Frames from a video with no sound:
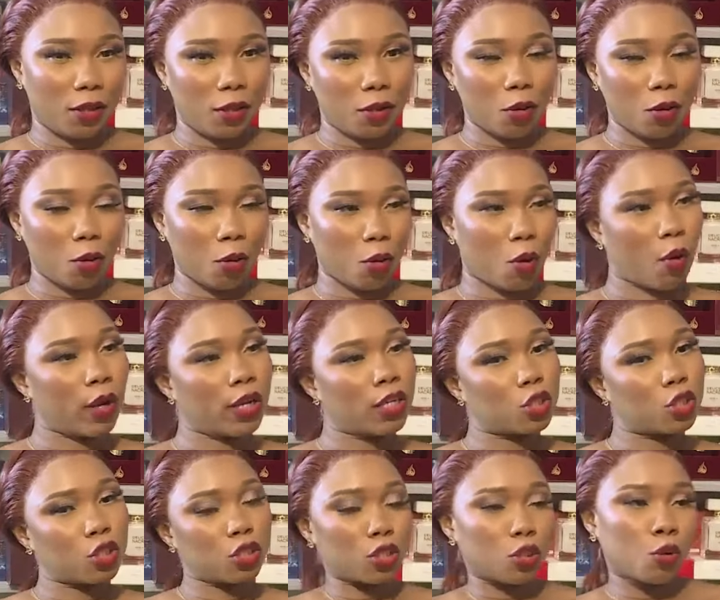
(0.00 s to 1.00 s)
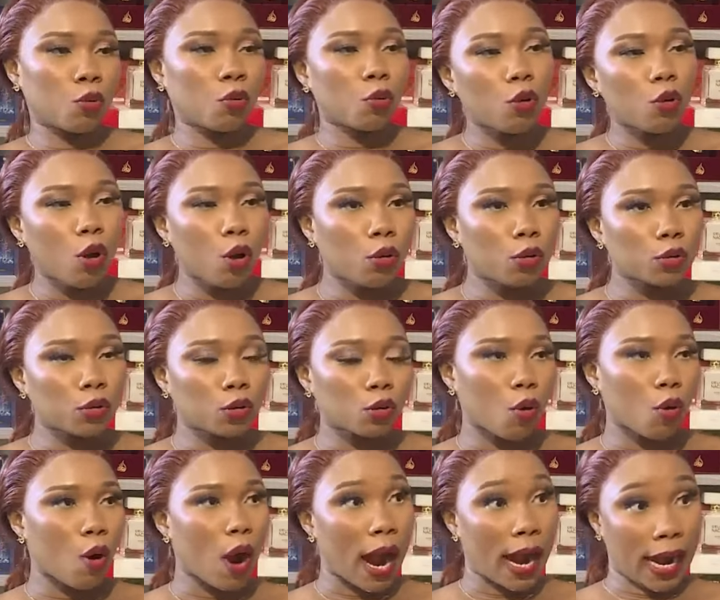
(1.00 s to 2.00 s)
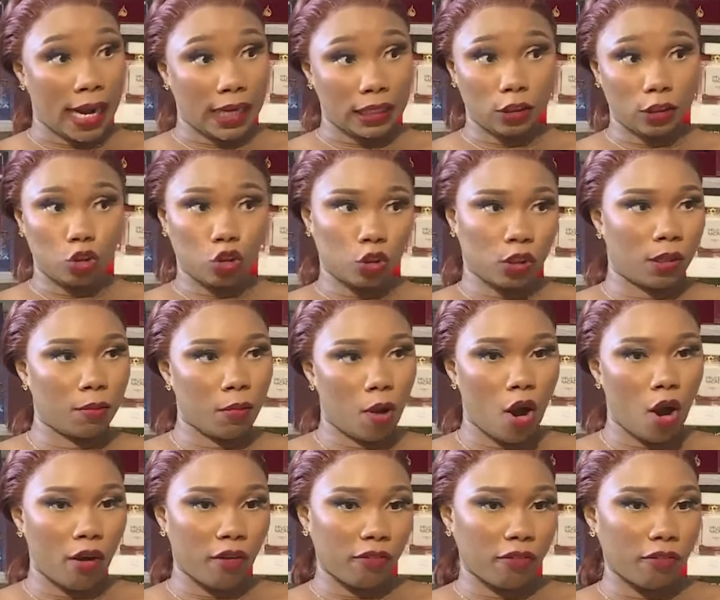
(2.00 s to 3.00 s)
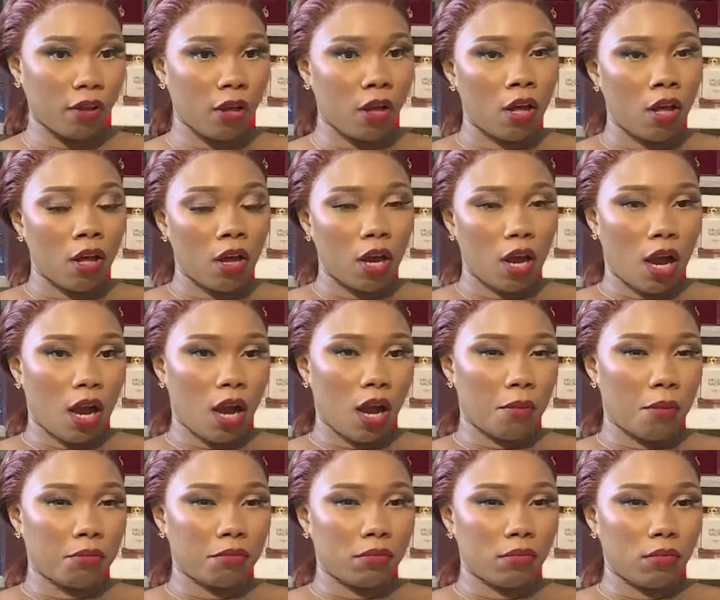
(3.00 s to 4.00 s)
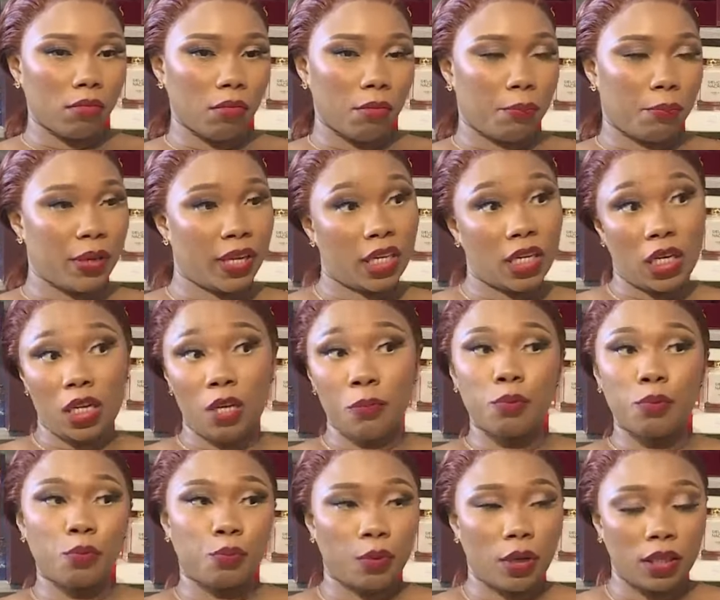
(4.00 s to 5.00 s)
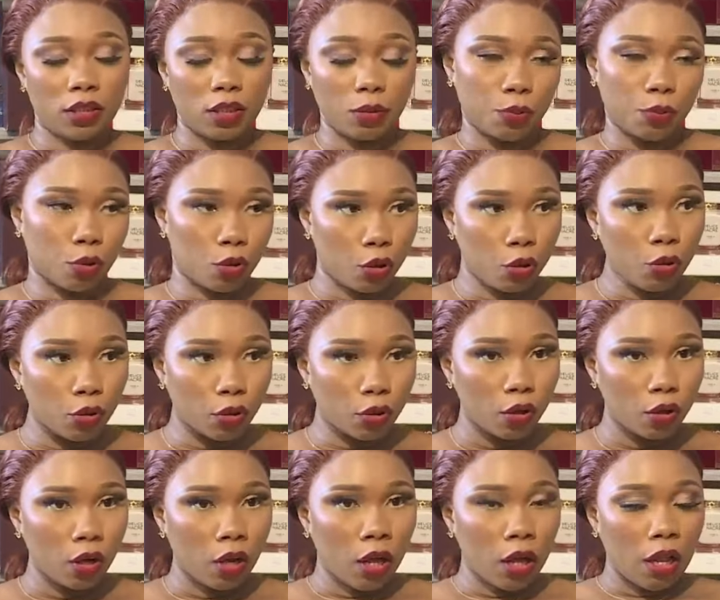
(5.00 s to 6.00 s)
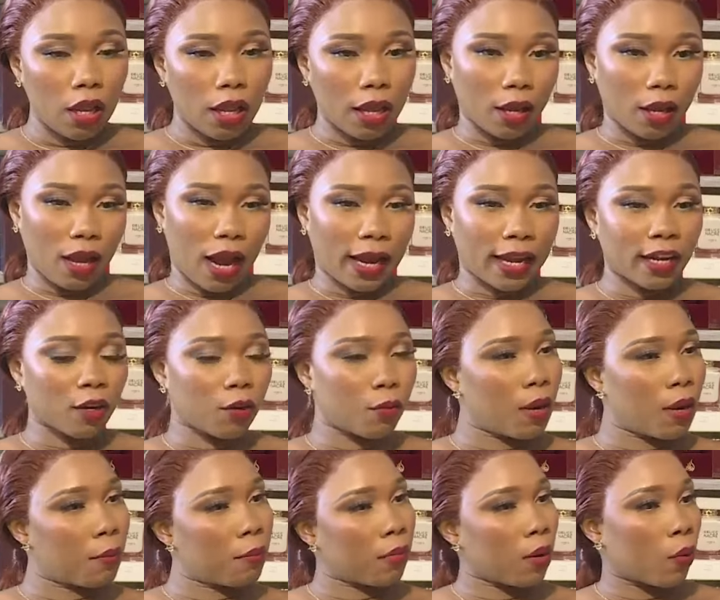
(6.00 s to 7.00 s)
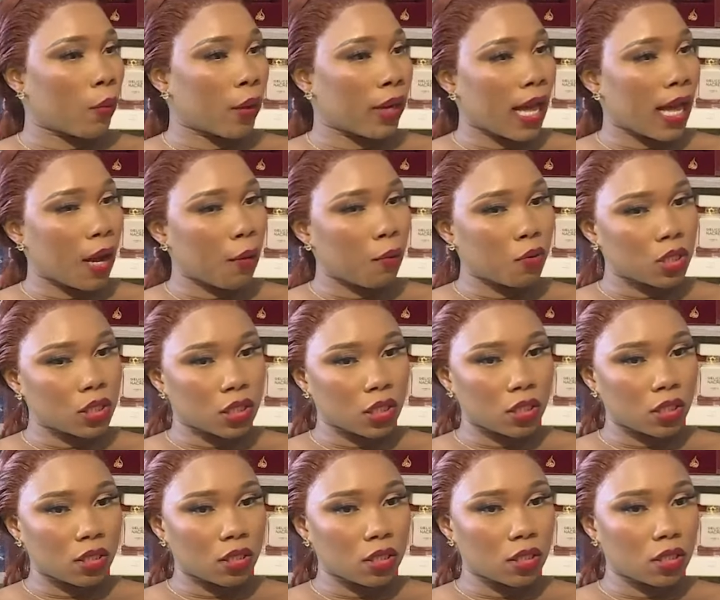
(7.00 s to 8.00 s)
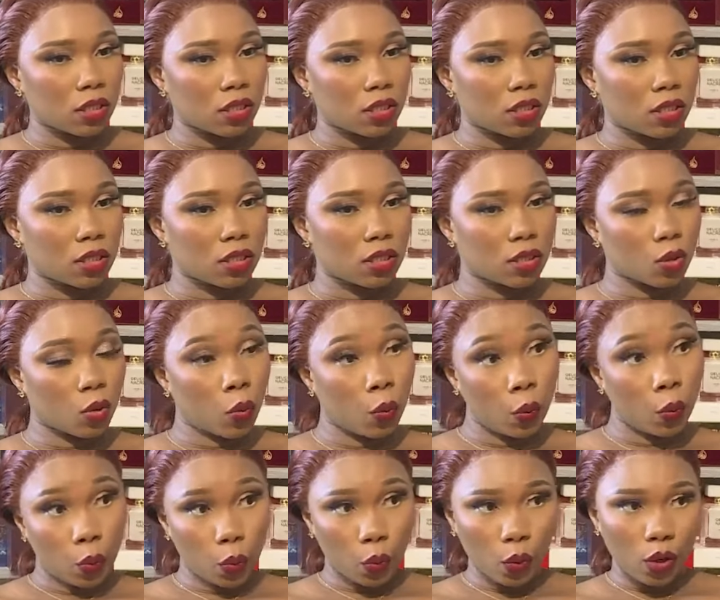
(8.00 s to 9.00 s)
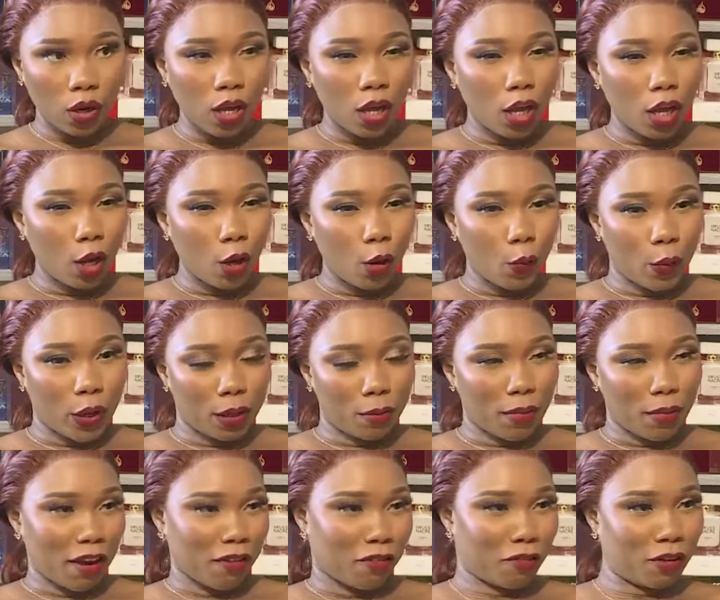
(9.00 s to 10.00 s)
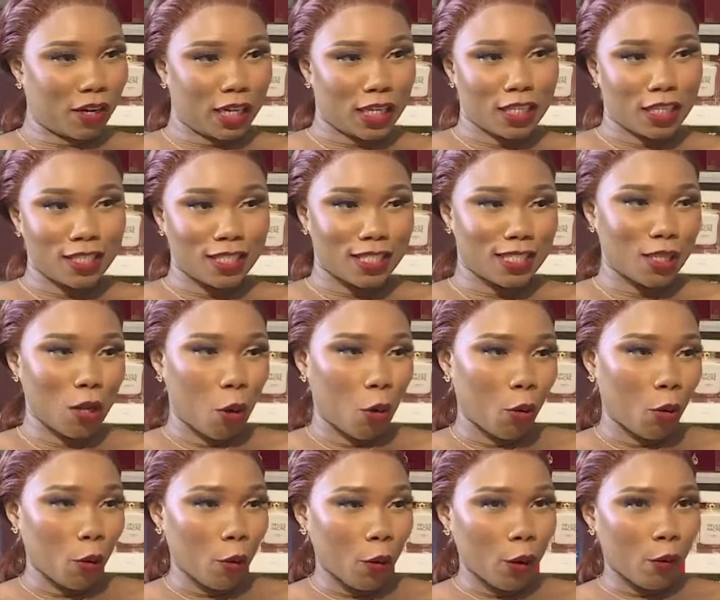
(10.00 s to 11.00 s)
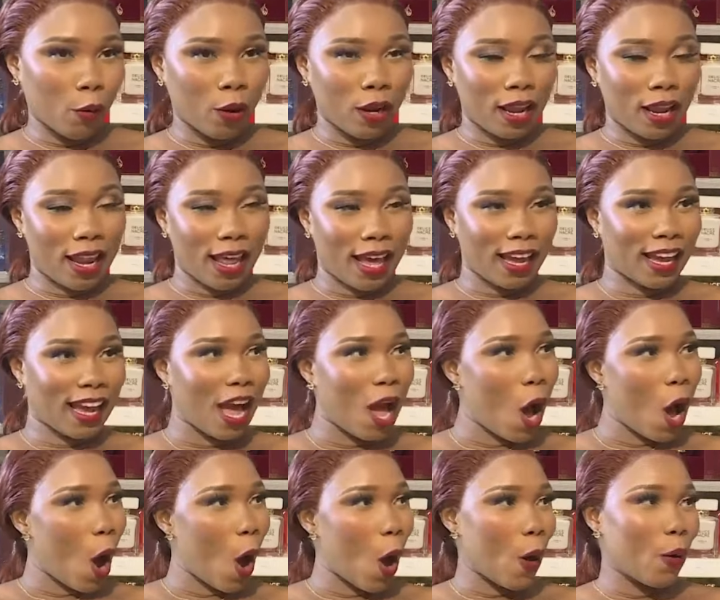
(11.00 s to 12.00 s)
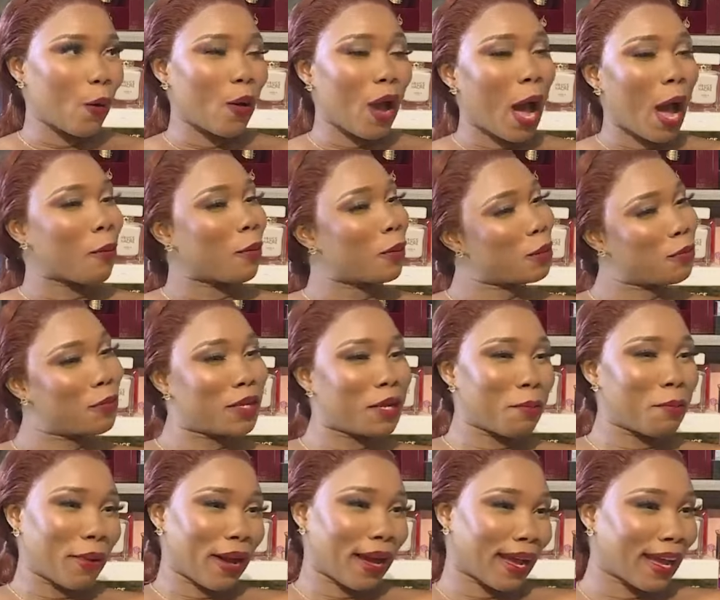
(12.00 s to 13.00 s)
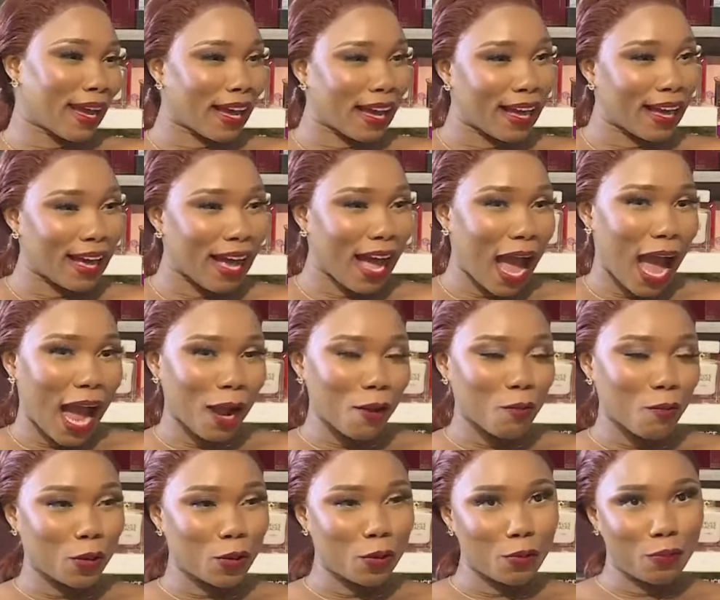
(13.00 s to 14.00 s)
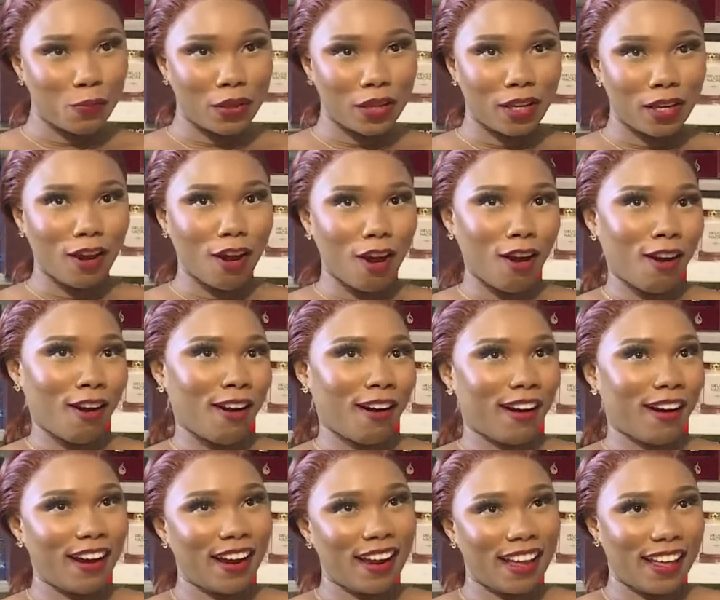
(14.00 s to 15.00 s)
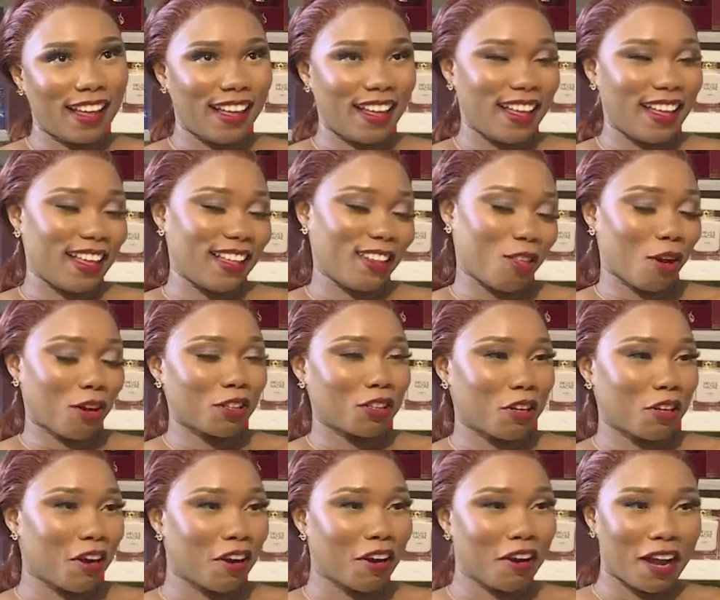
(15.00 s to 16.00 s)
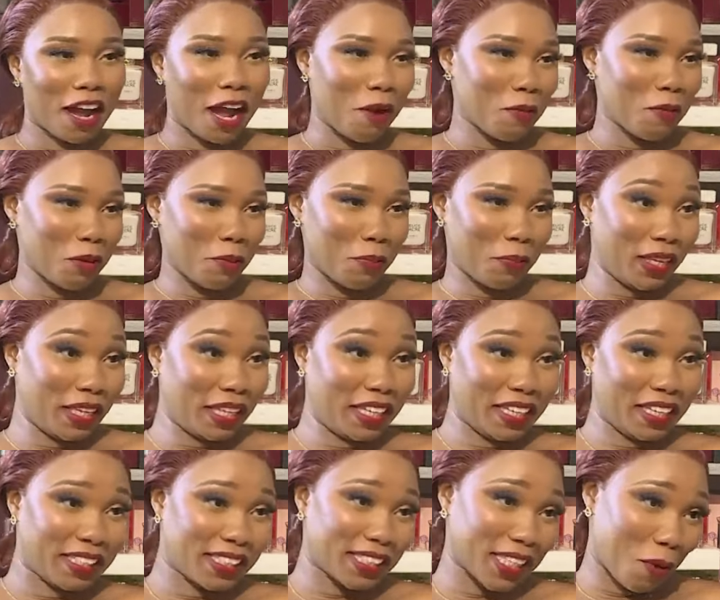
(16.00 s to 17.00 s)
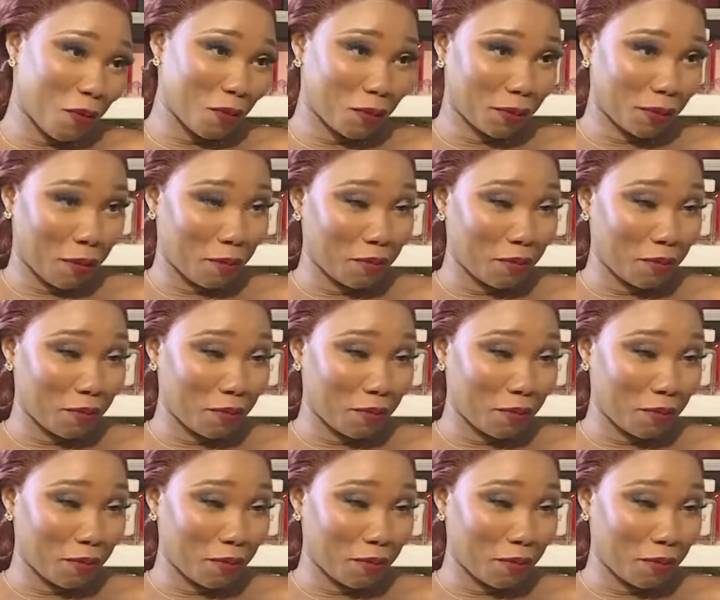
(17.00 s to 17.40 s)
You know, going to school also, I had a dream of um, being an entrepreneur. Mm -hmm. Like I can remember when I was in school, when my friends were like, "Oh, I want to be a banker. I want to be a doctor. I want to be this." Mm -hmm.